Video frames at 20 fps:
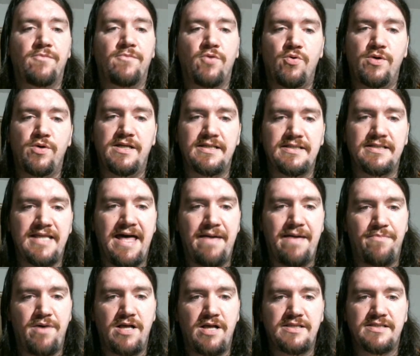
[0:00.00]
I'm going to
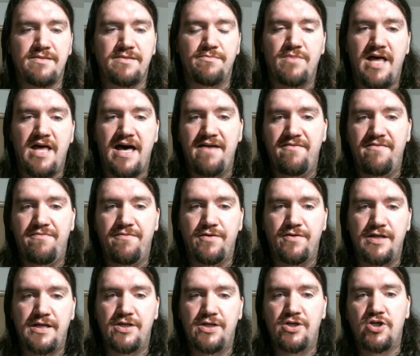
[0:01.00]
slap on some live
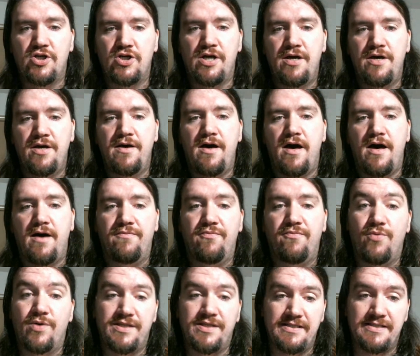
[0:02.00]
footage
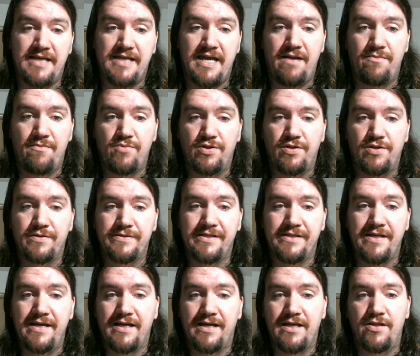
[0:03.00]
of what this camera
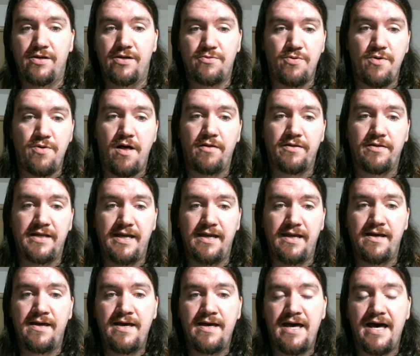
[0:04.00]
looks like and the
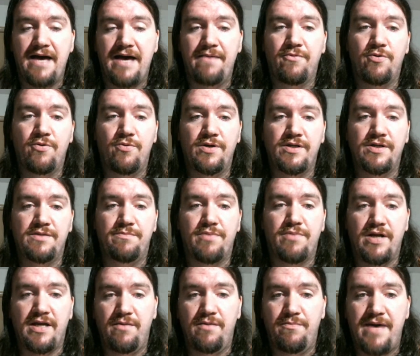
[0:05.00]
quality. I'm going to
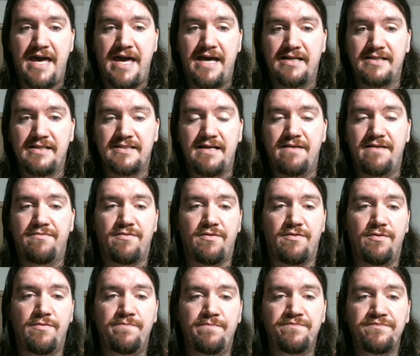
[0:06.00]
bring you back
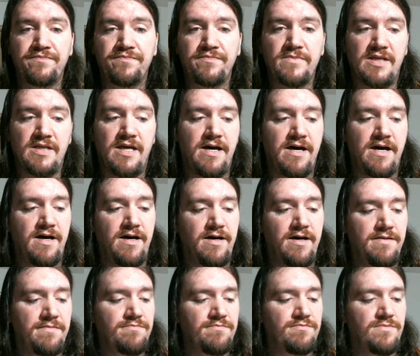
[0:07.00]
several
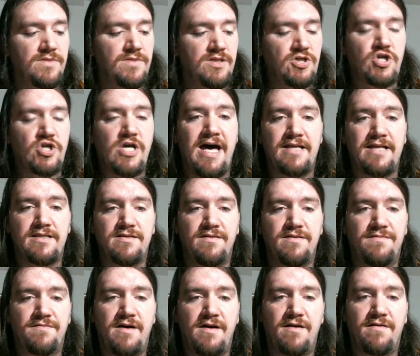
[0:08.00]

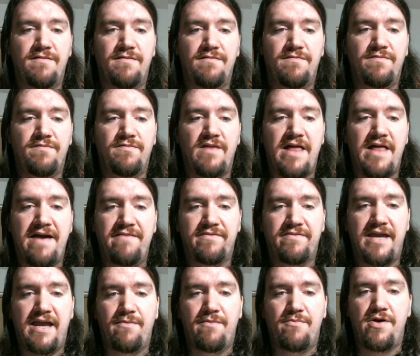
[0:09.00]
shots of
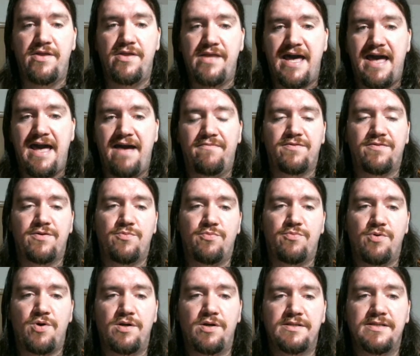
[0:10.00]
live camera on the
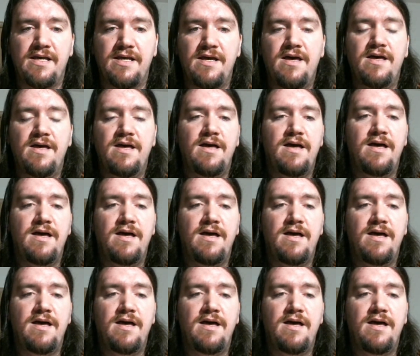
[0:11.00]
afterwards.